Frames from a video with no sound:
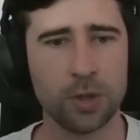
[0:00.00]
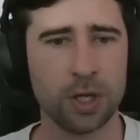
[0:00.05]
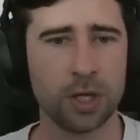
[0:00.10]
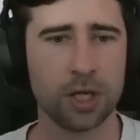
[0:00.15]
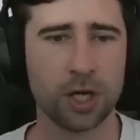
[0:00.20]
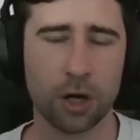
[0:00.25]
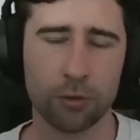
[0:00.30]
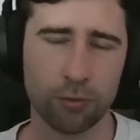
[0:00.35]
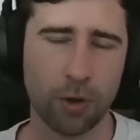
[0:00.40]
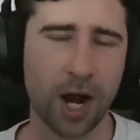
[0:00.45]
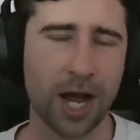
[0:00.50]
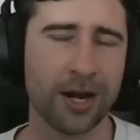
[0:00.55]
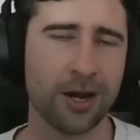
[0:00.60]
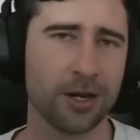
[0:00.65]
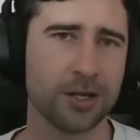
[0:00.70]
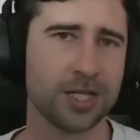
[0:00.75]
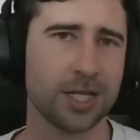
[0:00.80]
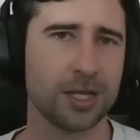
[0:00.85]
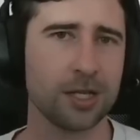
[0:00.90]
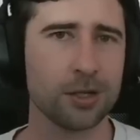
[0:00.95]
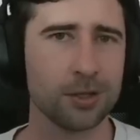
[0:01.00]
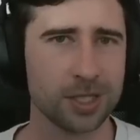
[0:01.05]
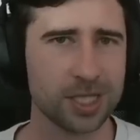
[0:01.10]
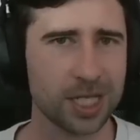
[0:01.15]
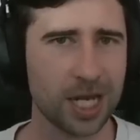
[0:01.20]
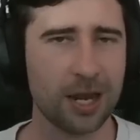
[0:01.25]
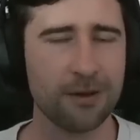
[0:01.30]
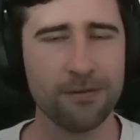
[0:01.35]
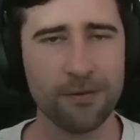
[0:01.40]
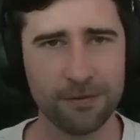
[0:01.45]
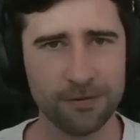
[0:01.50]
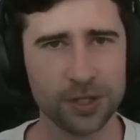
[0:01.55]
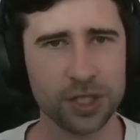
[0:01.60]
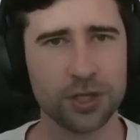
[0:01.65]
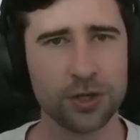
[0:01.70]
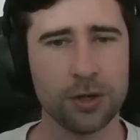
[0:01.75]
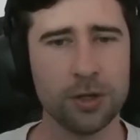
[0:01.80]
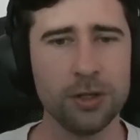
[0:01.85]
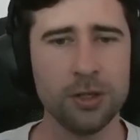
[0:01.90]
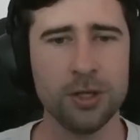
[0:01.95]
Rhino is a little safer for
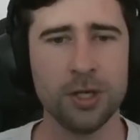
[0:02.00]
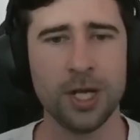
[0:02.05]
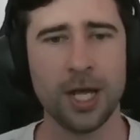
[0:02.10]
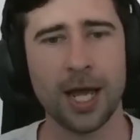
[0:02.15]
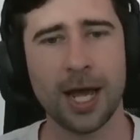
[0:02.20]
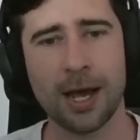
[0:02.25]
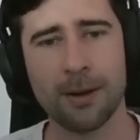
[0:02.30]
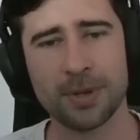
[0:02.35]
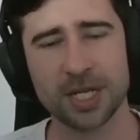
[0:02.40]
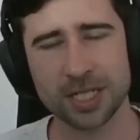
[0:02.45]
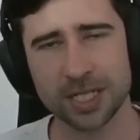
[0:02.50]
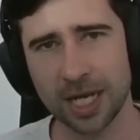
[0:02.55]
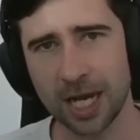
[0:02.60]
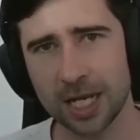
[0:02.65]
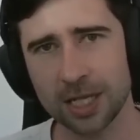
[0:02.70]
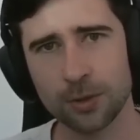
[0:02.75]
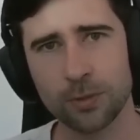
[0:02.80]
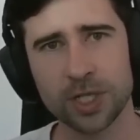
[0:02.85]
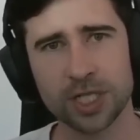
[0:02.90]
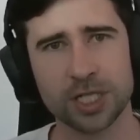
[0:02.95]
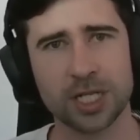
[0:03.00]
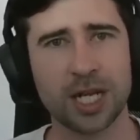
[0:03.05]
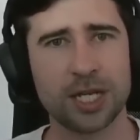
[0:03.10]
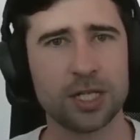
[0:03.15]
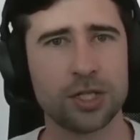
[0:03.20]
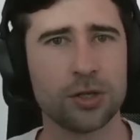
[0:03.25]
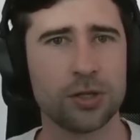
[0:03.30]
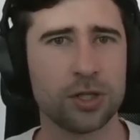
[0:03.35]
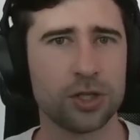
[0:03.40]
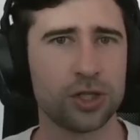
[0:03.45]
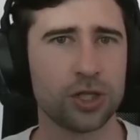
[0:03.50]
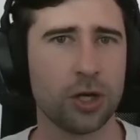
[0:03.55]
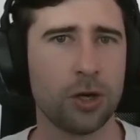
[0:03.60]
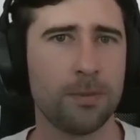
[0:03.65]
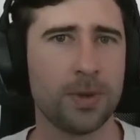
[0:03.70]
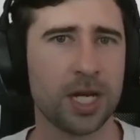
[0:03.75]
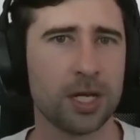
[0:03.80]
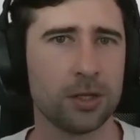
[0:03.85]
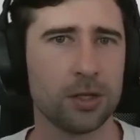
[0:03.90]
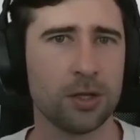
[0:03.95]
sure, but Scarlet Witch can do the job
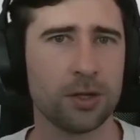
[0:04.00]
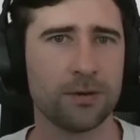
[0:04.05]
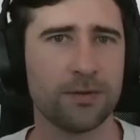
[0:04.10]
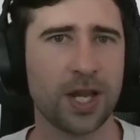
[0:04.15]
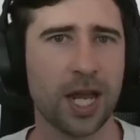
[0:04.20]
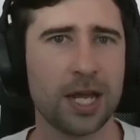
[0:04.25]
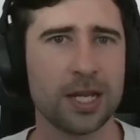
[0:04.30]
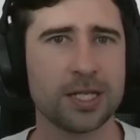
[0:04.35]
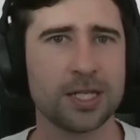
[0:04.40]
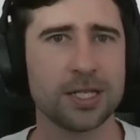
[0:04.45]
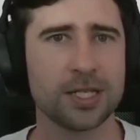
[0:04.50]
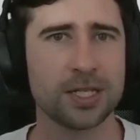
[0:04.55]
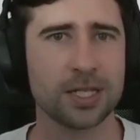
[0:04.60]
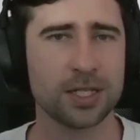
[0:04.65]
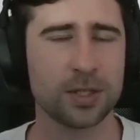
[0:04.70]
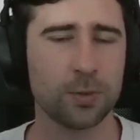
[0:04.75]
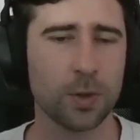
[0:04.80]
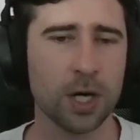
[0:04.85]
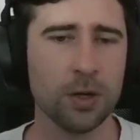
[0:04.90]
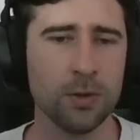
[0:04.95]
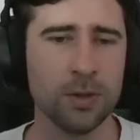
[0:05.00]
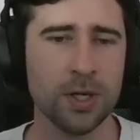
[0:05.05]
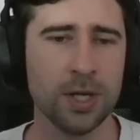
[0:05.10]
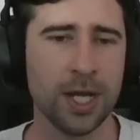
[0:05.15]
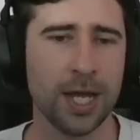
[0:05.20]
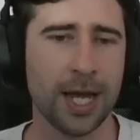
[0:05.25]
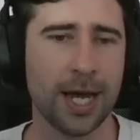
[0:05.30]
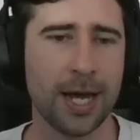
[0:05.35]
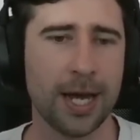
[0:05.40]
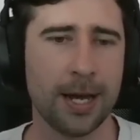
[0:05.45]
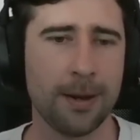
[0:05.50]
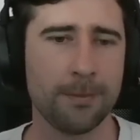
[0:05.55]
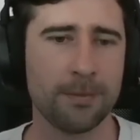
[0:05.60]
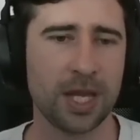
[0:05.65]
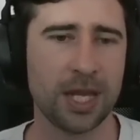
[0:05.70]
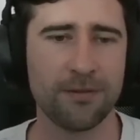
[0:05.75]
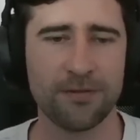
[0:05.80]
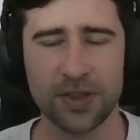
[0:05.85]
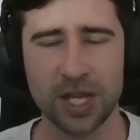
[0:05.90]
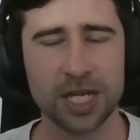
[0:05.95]
in a lot of cases as well.
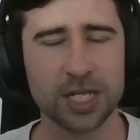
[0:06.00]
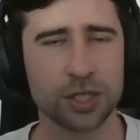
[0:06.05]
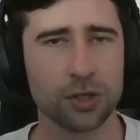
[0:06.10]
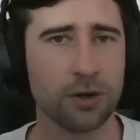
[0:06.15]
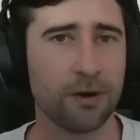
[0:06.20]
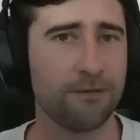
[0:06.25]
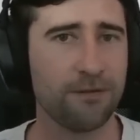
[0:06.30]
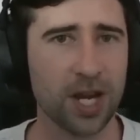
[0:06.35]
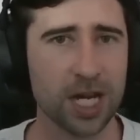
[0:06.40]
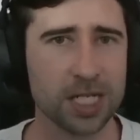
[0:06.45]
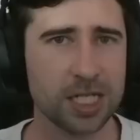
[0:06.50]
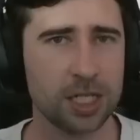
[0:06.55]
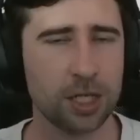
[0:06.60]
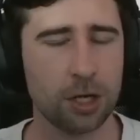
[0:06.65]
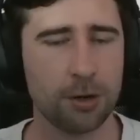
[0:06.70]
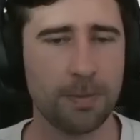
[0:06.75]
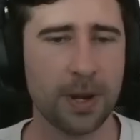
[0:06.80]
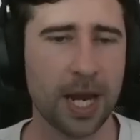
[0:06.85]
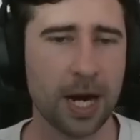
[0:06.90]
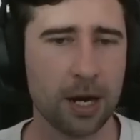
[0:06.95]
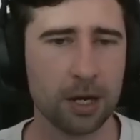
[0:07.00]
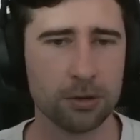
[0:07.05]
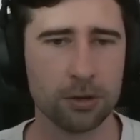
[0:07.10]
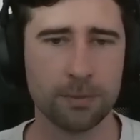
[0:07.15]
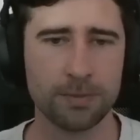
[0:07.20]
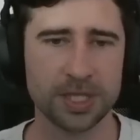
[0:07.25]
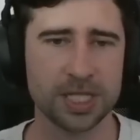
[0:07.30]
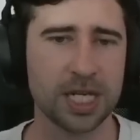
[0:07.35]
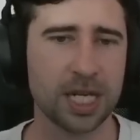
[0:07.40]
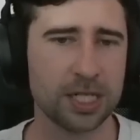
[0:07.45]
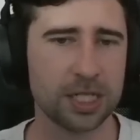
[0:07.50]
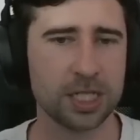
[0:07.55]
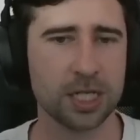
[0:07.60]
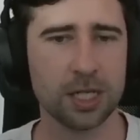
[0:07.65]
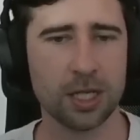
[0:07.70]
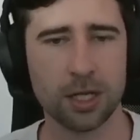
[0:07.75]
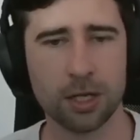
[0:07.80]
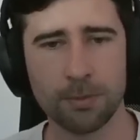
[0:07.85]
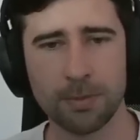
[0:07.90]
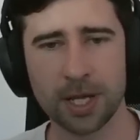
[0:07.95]
If things are affecting your power or potentially a
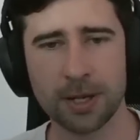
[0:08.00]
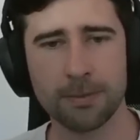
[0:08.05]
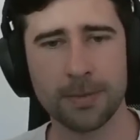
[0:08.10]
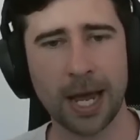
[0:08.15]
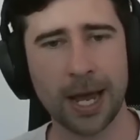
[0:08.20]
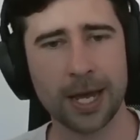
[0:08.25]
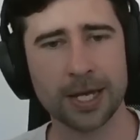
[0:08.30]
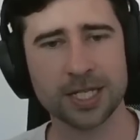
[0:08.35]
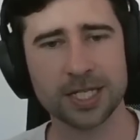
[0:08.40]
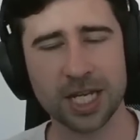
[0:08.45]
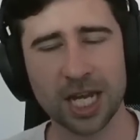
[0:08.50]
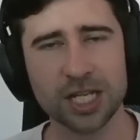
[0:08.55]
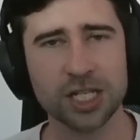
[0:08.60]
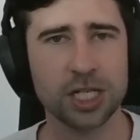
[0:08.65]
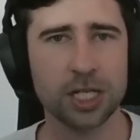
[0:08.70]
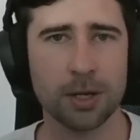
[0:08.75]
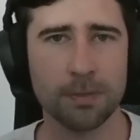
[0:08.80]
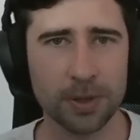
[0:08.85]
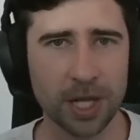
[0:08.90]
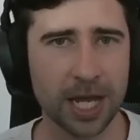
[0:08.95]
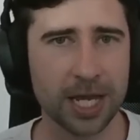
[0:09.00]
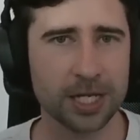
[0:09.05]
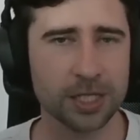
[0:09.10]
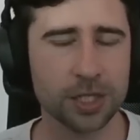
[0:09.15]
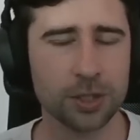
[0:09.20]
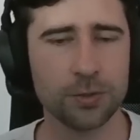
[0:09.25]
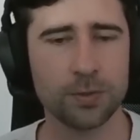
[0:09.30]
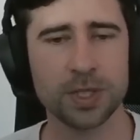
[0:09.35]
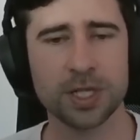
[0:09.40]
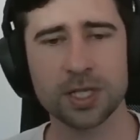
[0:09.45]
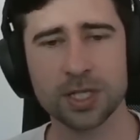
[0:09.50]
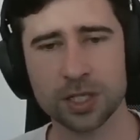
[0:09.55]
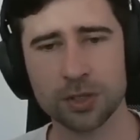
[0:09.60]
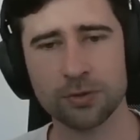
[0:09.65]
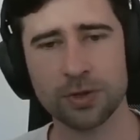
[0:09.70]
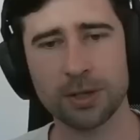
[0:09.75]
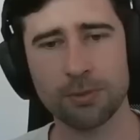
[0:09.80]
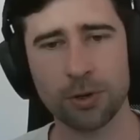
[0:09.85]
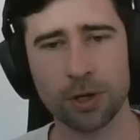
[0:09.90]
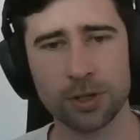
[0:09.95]
little bit sketchy to play into with the
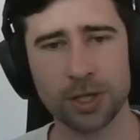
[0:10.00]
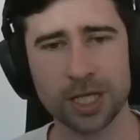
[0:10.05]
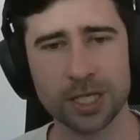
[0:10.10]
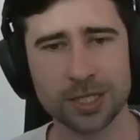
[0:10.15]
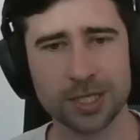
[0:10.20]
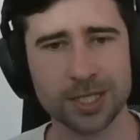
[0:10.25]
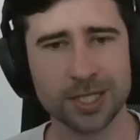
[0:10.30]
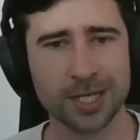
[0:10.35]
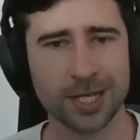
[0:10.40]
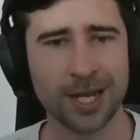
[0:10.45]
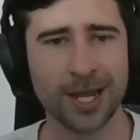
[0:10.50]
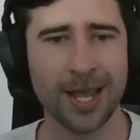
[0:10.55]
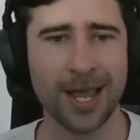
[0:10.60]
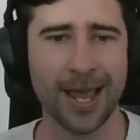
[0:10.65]
Cerebro lists.